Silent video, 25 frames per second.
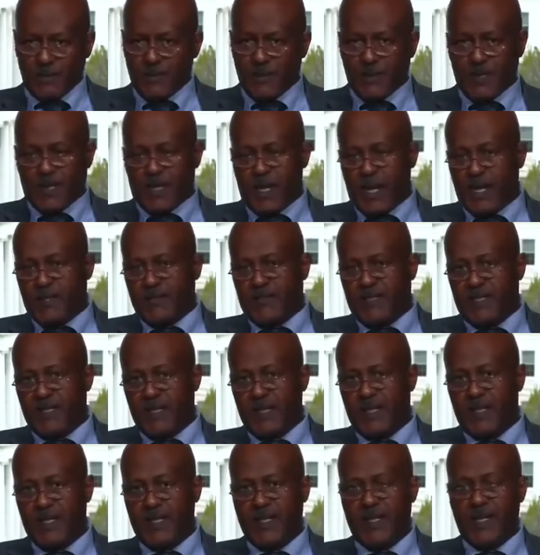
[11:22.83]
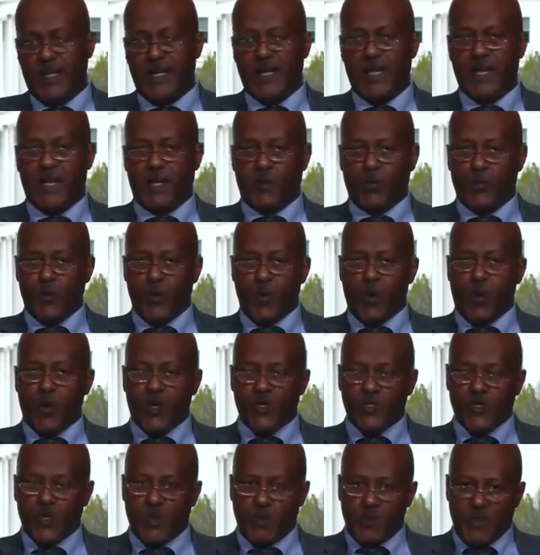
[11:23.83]
the country, and we
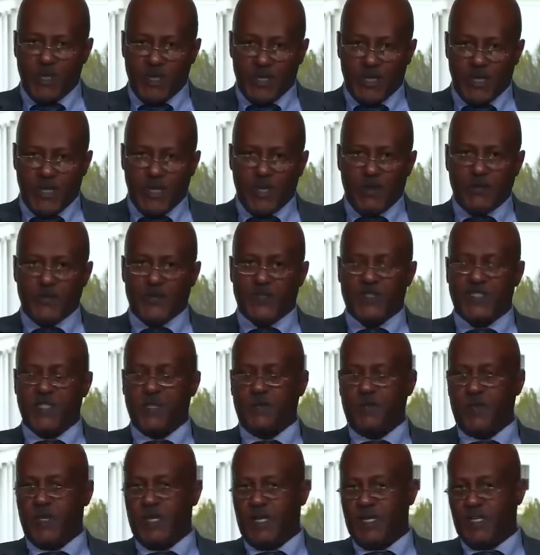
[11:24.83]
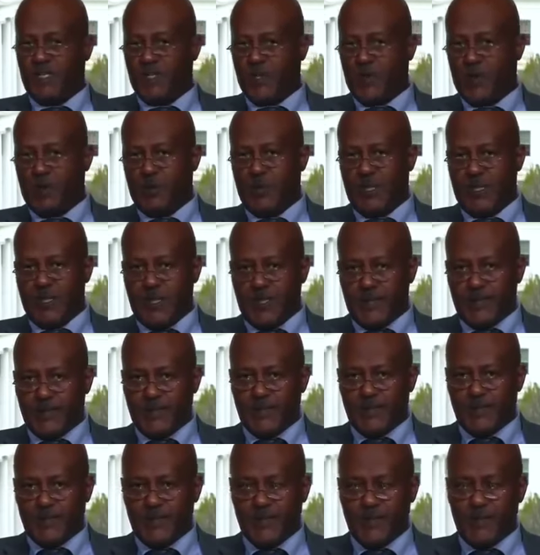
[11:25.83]
also believe civil
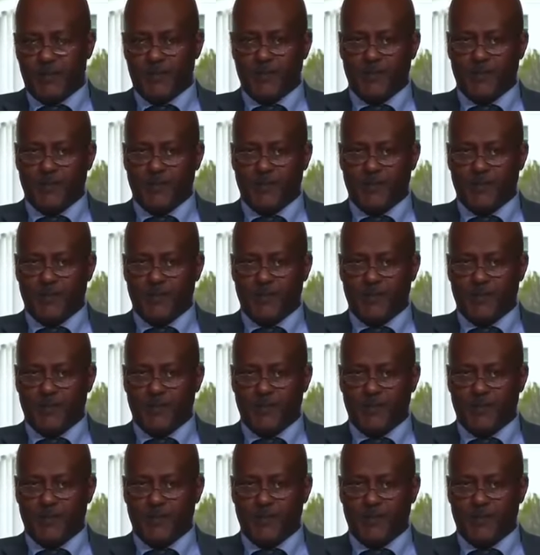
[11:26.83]
disobedience,